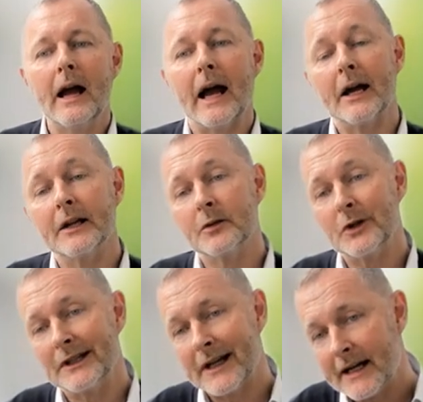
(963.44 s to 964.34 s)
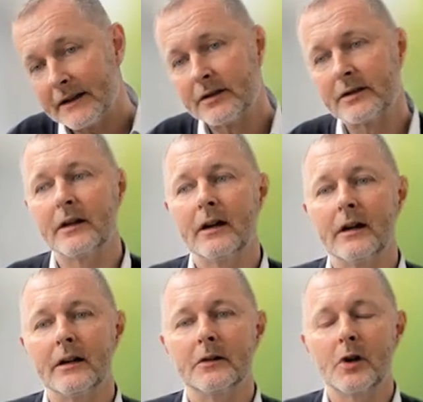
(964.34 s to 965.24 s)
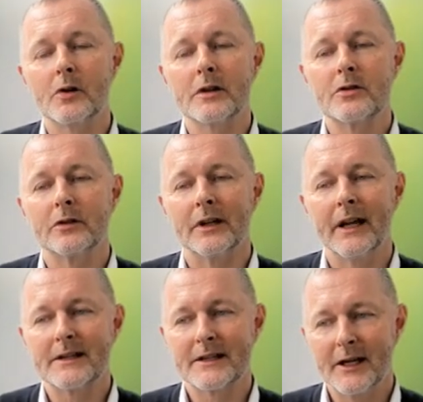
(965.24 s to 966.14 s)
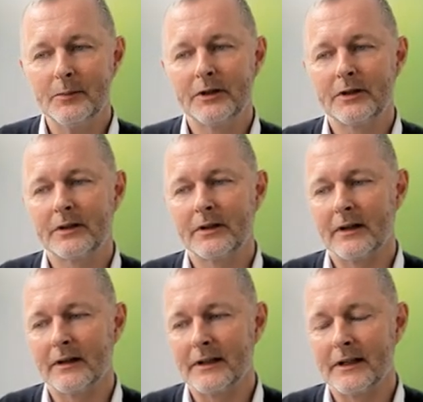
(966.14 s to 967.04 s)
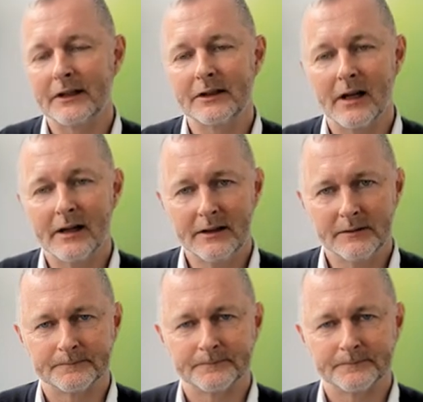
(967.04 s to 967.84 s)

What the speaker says: And with that, going to the next steps, the next slide.